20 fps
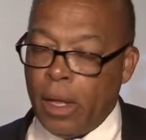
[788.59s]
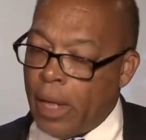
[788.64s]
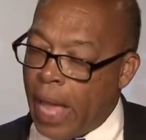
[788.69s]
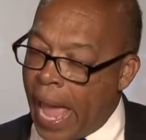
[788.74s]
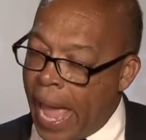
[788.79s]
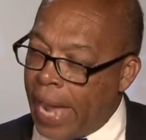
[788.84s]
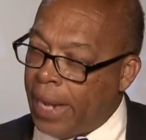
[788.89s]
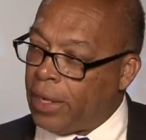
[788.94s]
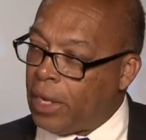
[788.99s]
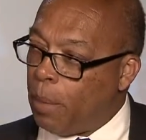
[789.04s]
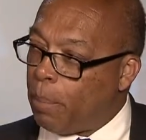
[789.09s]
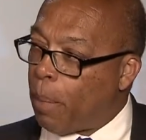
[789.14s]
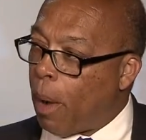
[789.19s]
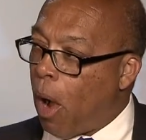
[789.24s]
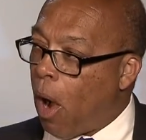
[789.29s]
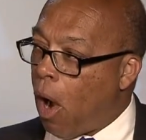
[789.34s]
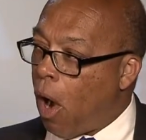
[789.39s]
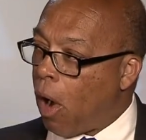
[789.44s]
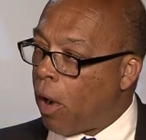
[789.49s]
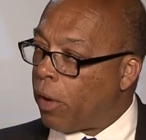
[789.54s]
Andy
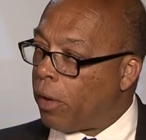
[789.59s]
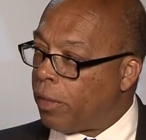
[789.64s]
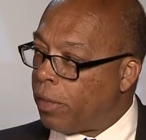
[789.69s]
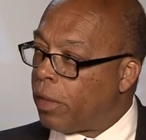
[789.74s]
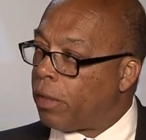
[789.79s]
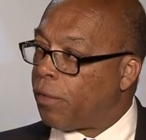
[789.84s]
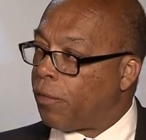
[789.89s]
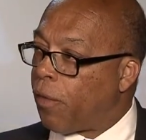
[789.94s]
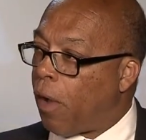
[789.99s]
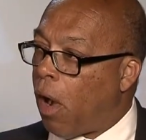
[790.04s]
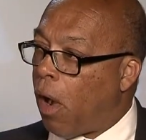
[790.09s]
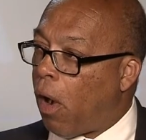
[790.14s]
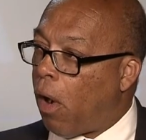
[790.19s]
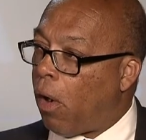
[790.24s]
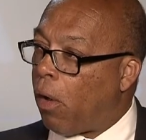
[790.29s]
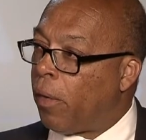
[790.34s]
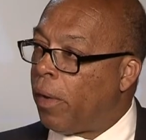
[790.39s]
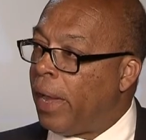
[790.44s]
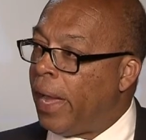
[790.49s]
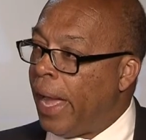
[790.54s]
Barr this
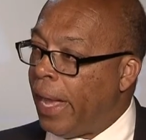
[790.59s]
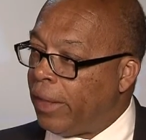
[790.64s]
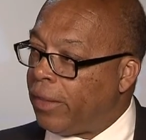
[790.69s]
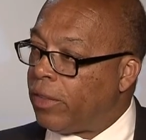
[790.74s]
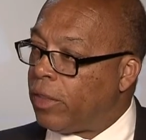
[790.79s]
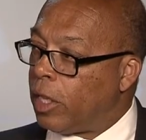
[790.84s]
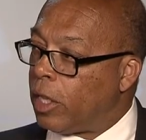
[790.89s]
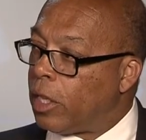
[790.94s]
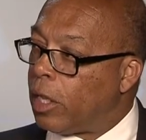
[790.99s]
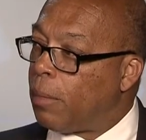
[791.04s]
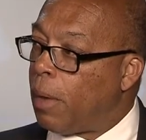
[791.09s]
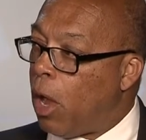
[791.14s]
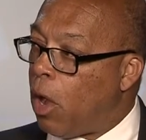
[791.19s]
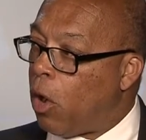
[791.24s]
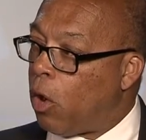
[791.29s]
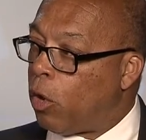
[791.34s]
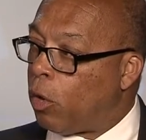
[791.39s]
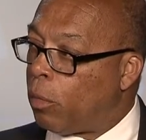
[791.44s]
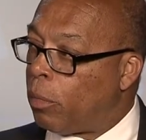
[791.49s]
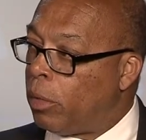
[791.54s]
fall and send them
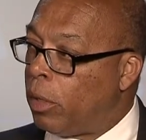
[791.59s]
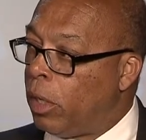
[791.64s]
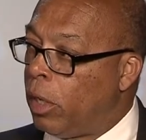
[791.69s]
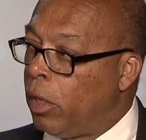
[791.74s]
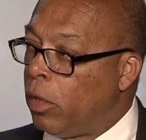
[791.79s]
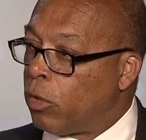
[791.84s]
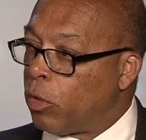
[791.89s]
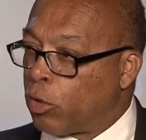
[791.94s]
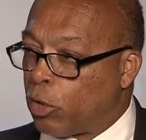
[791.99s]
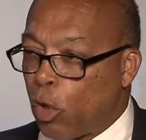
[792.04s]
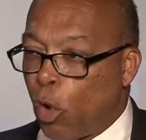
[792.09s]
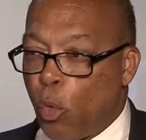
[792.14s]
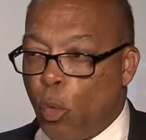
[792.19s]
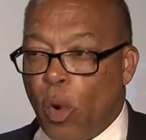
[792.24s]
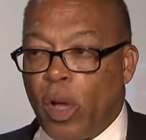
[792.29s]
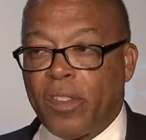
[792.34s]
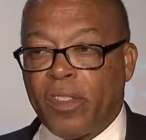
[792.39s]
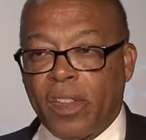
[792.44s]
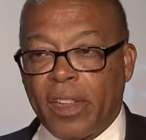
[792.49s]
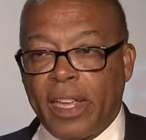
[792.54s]
home so, so
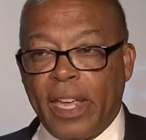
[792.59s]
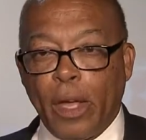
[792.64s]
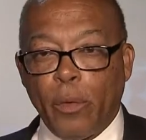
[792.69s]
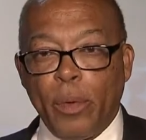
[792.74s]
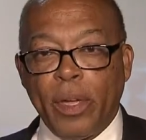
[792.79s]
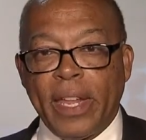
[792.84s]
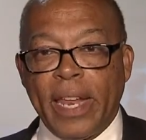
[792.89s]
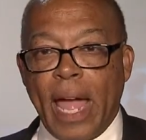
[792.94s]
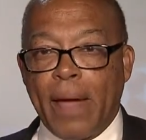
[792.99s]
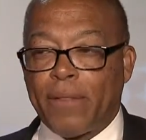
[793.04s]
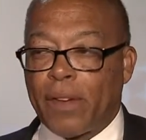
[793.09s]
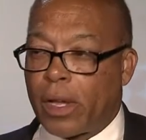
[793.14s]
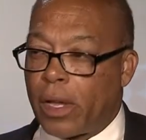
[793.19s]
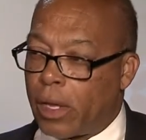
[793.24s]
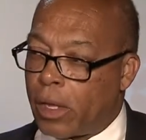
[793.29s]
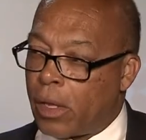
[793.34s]
once again, we can have a,